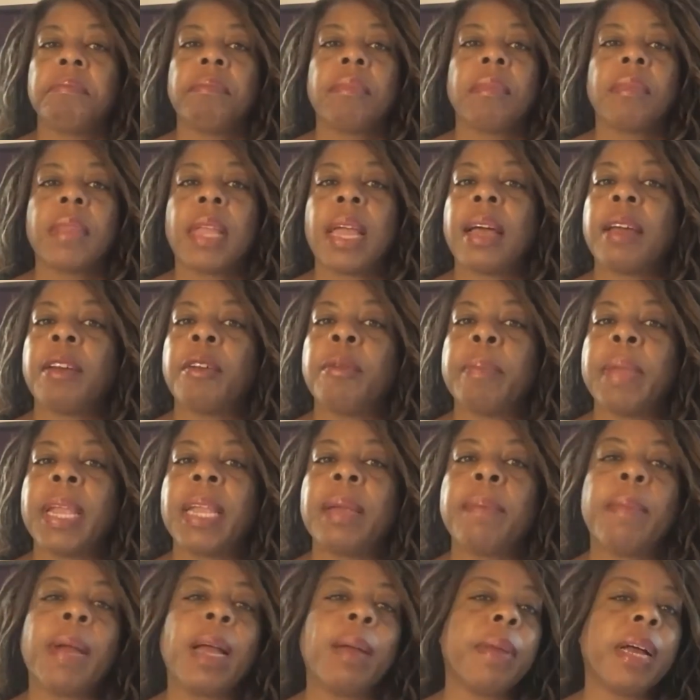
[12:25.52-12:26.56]
how to
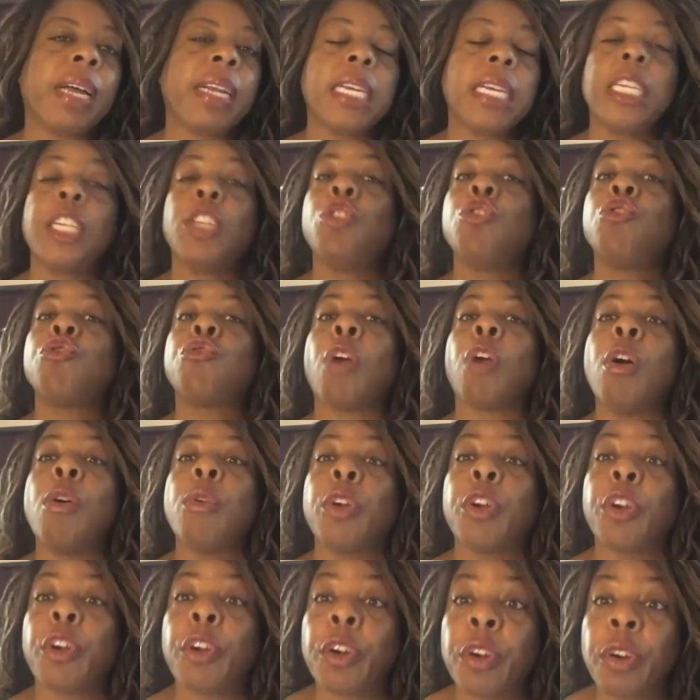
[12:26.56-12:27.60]
make my body
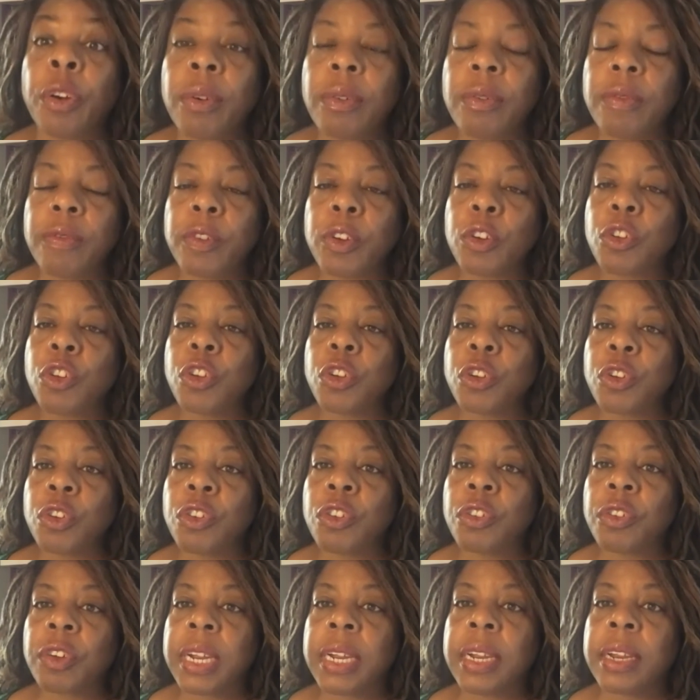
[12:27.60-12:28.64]
stronger for
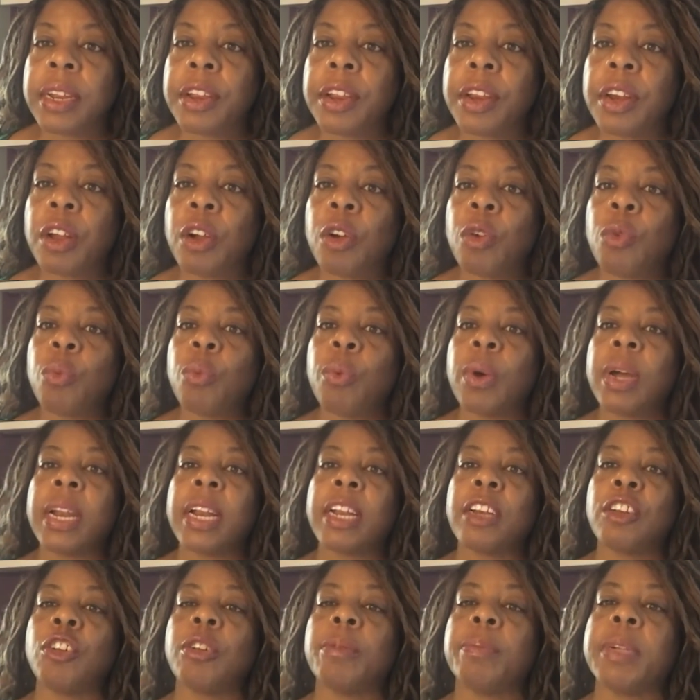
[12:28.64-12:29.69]
surgery, what I
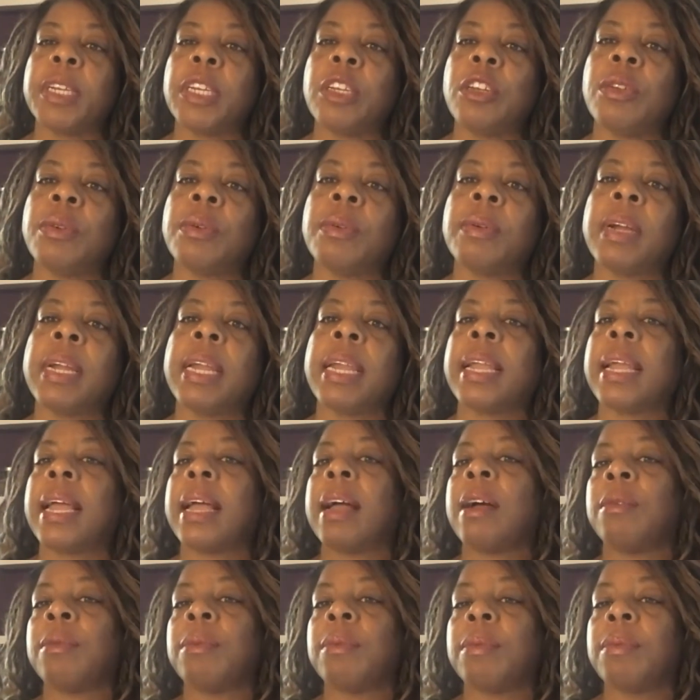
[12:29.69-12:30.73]
should be doing,
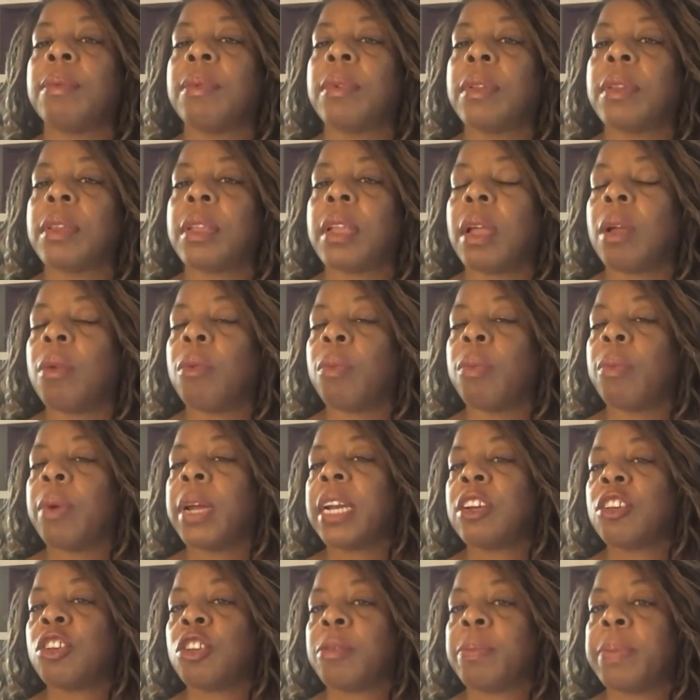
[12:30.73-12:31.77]
what
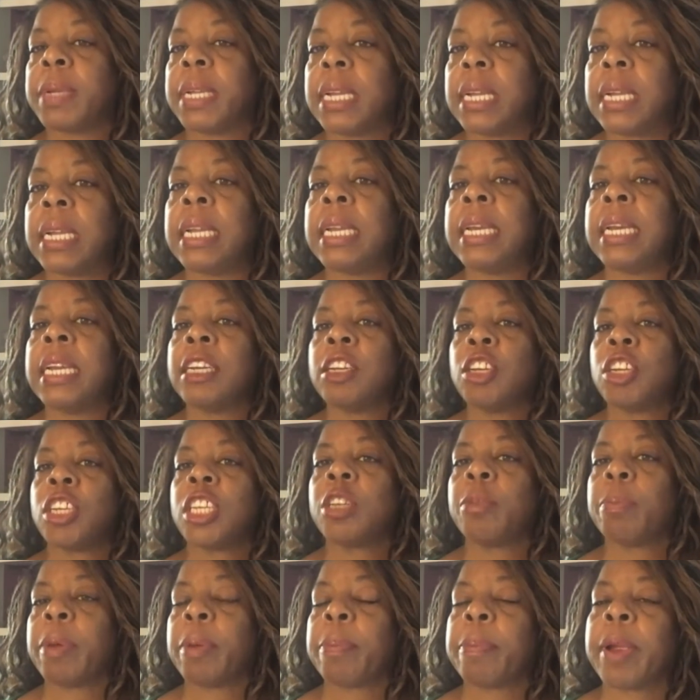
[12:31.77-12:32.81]
I should be eating just
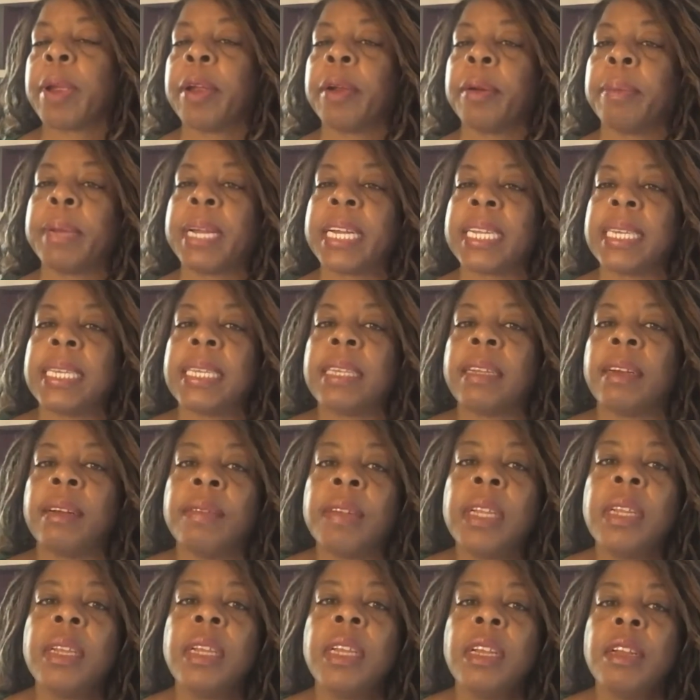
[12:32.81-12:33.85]
to prepare myself
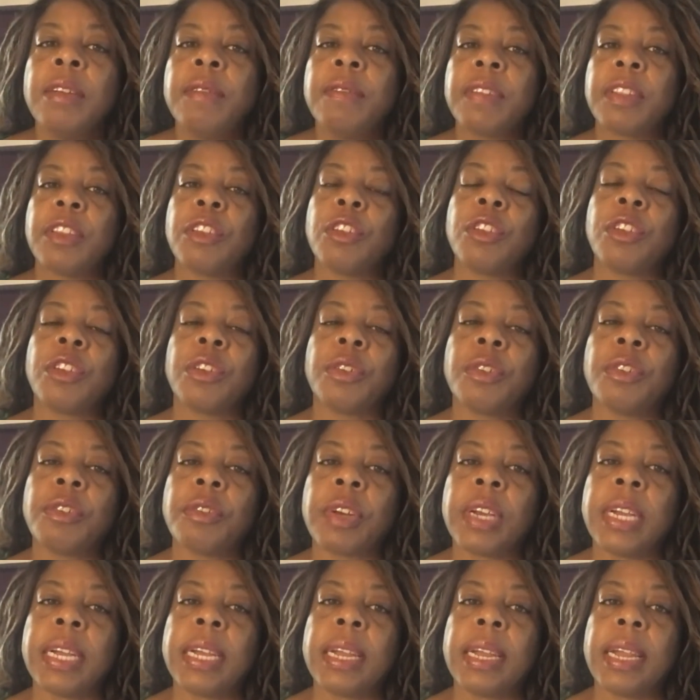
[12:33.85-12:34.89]
for the
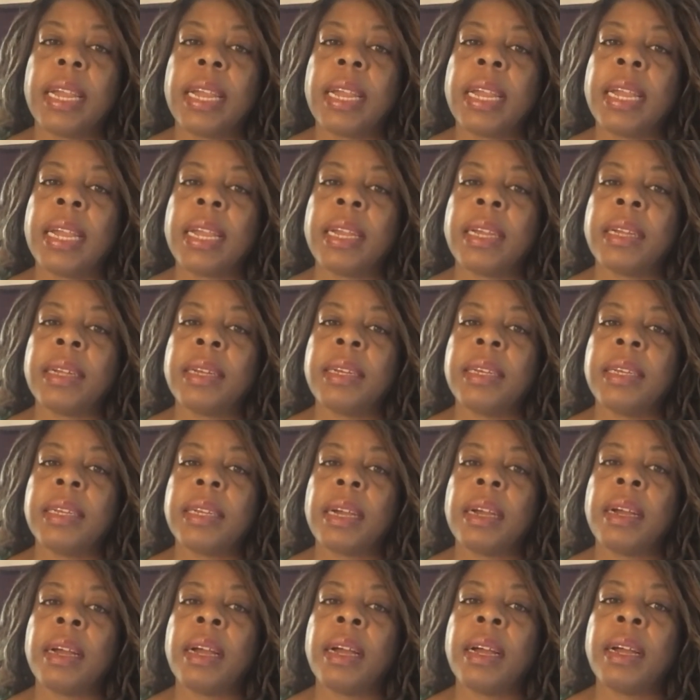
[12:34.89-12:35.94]
surgery. And
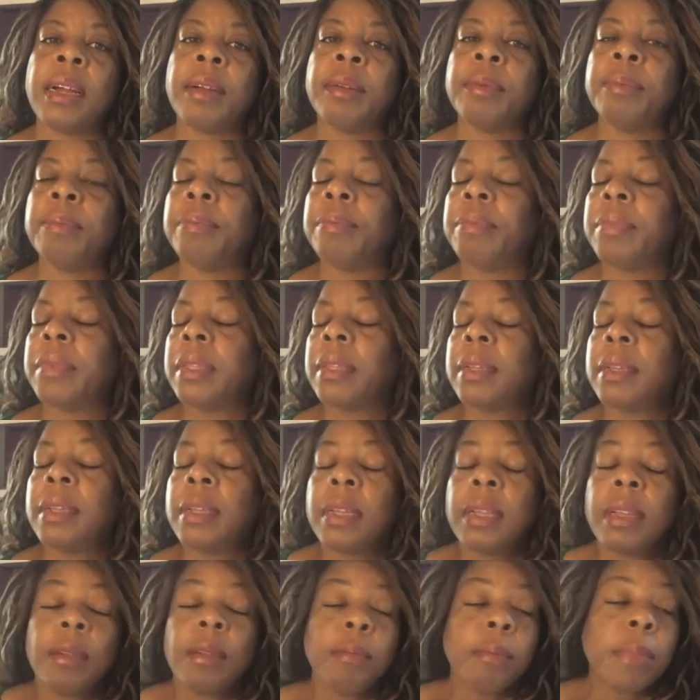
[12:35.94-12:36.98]

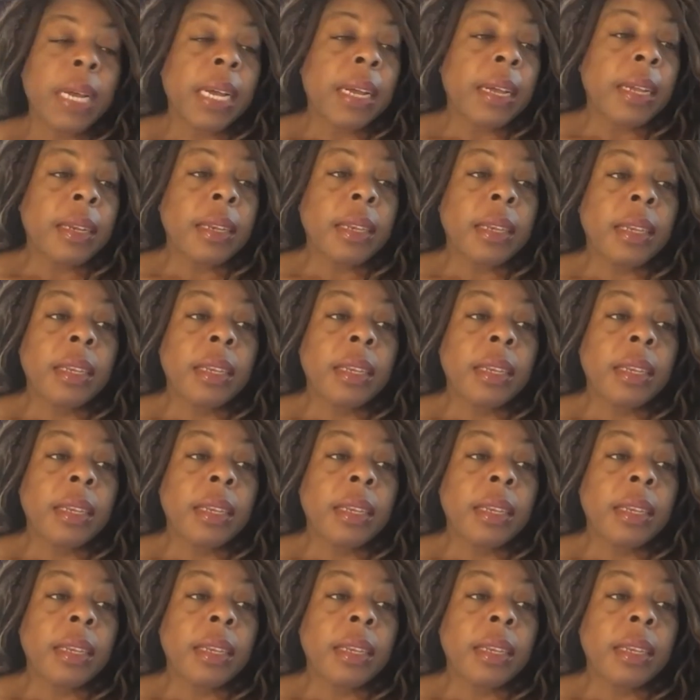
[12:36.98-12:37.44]
but